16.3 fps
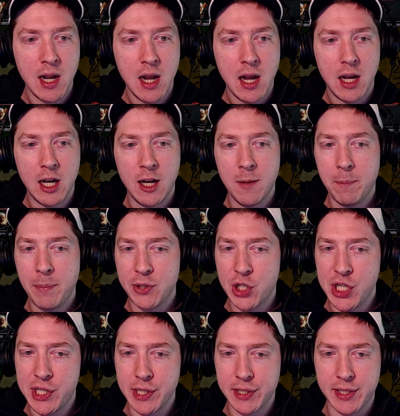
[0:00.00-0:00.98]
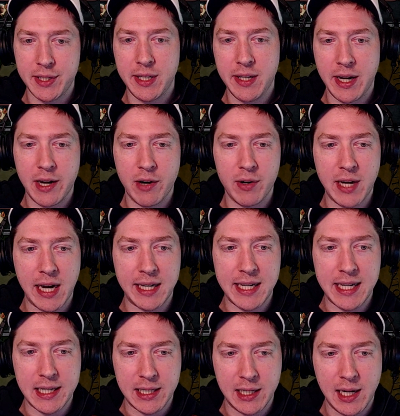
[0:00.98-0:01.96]
But she doesn't inherit any
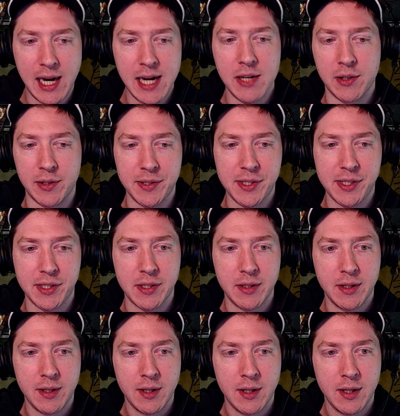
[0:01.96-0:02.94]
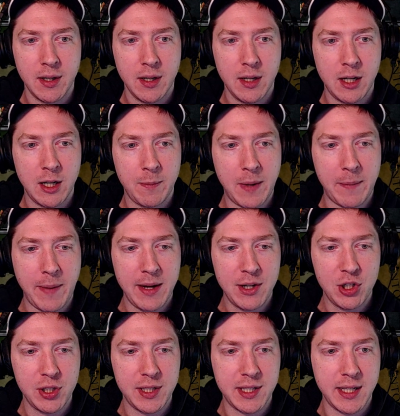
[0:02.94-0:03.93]
titles. I'm
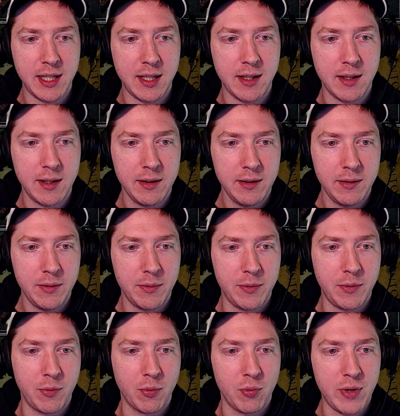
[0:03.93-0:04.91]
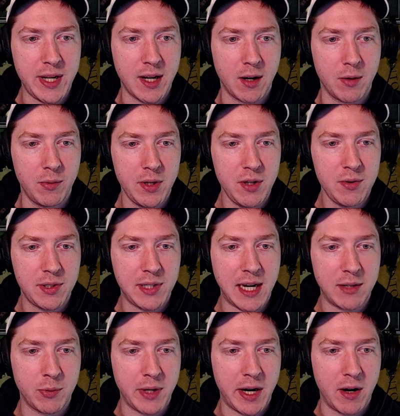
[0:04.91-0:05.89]
actually seeing... Oh, Rhea, what do you stand
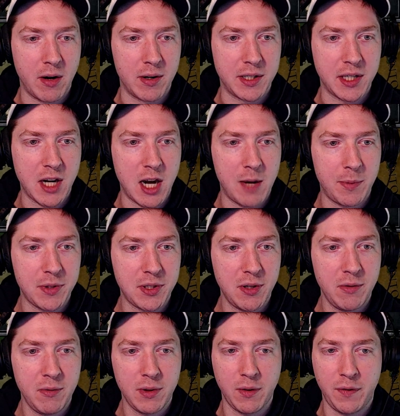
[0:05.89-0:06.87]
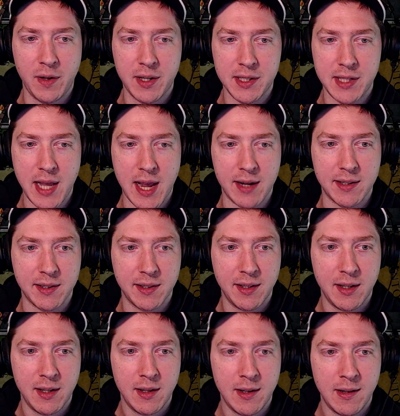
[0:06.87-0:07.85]
to inherit? Cobblestone? What the fuck is that?
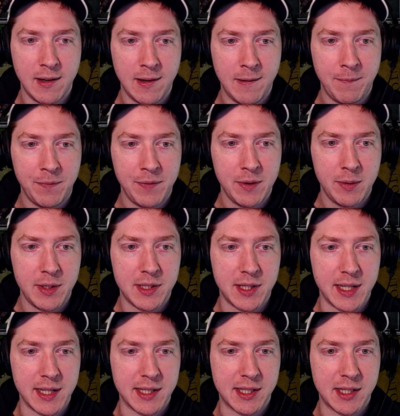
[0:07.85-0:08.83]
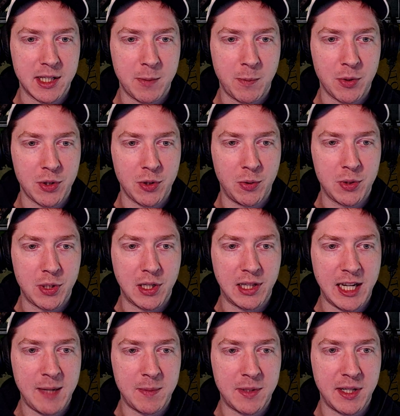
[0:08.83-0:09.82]
What is this? This person holds
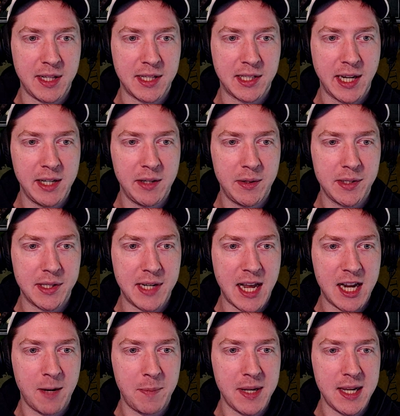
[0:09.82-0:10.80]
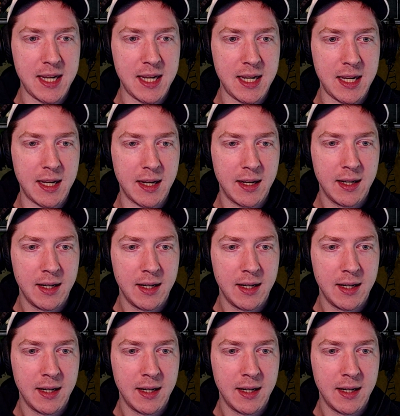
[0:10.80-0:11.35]
claims to these titles. Natabi,